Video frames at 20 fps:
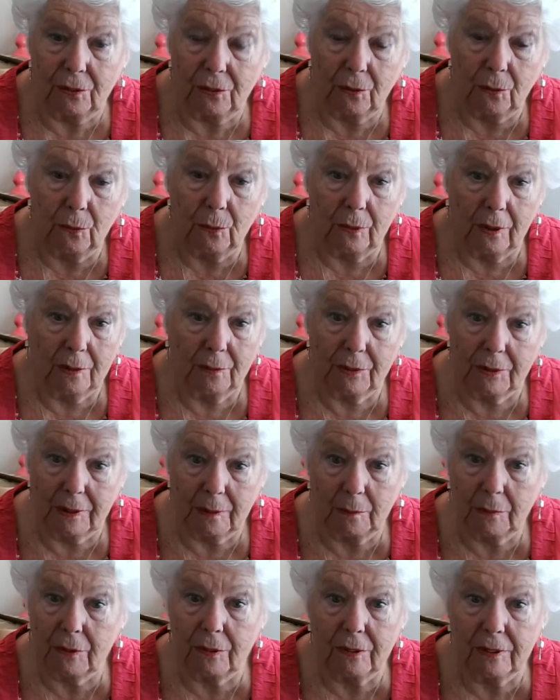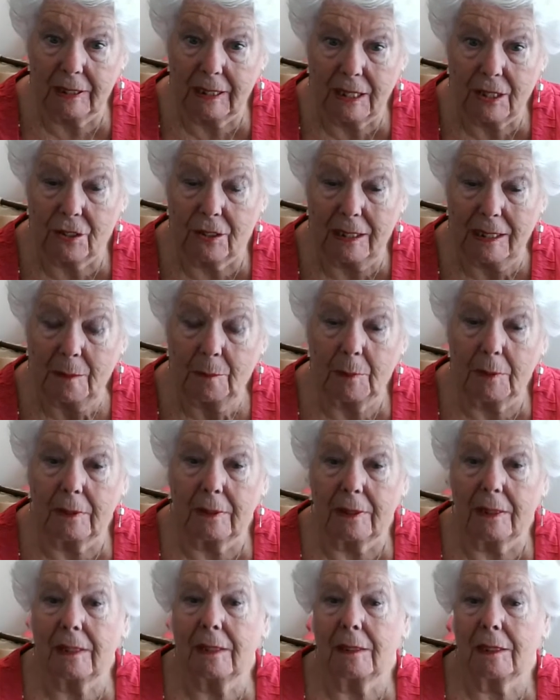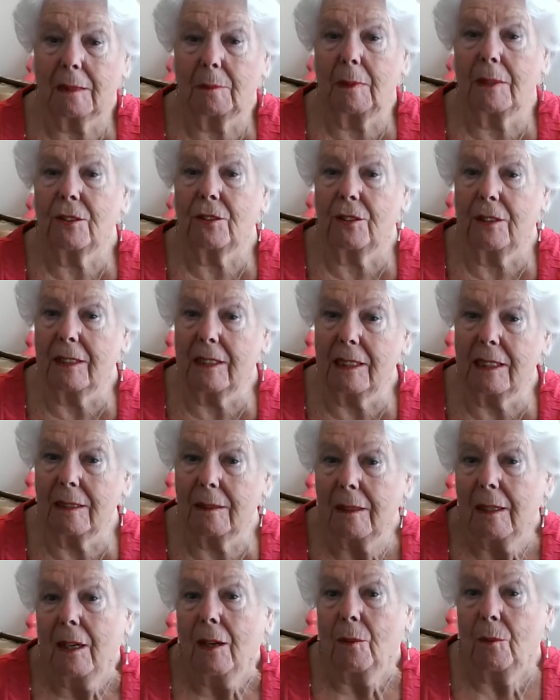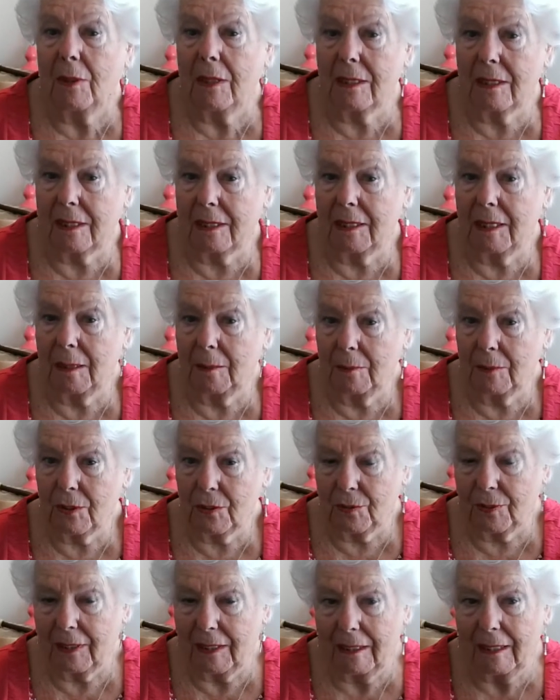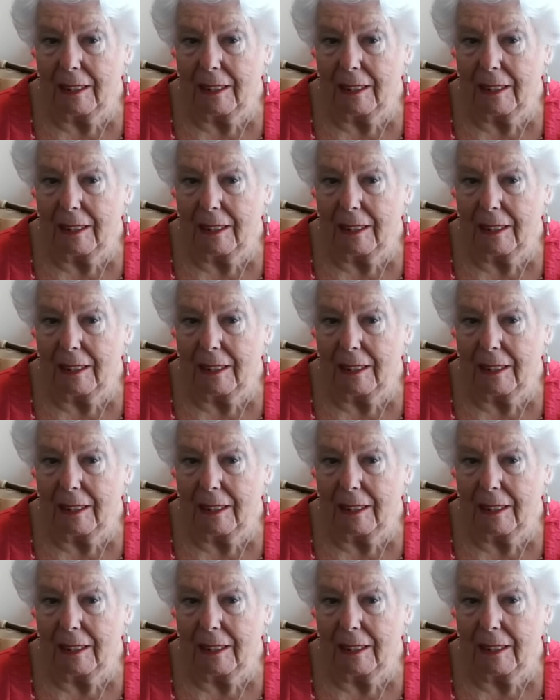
all over the world actually, but especially in the Western Hemisphere.